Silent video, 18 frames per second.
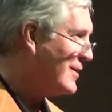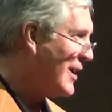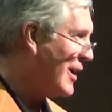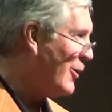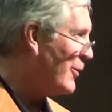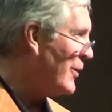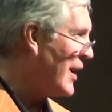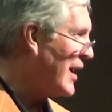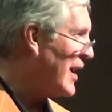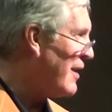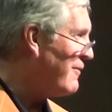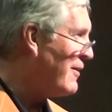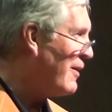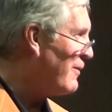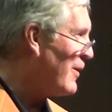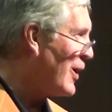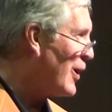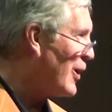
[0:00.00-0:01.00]
I don't think I've
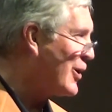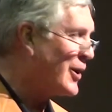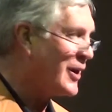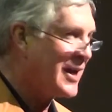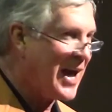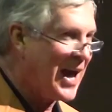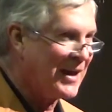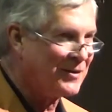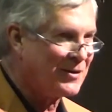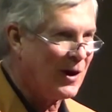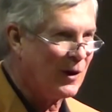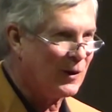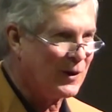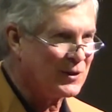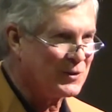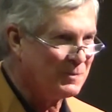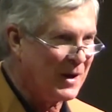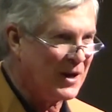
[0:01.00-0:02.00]
ever heard a guy
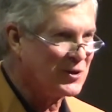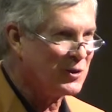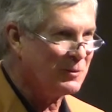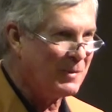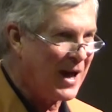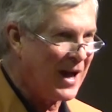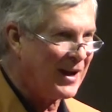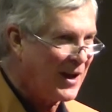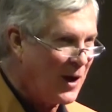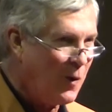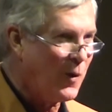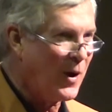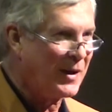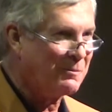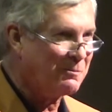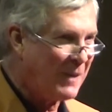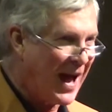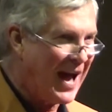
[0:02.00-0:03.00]
talk as much about
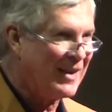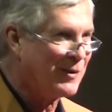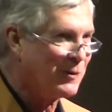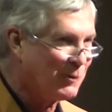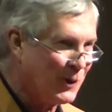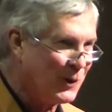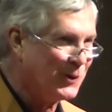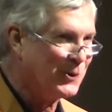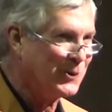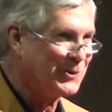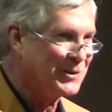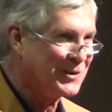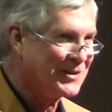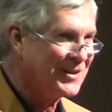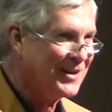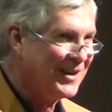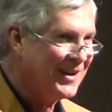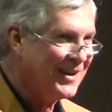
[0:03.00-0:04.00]
going by the
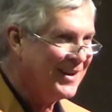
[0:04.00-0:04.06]
rules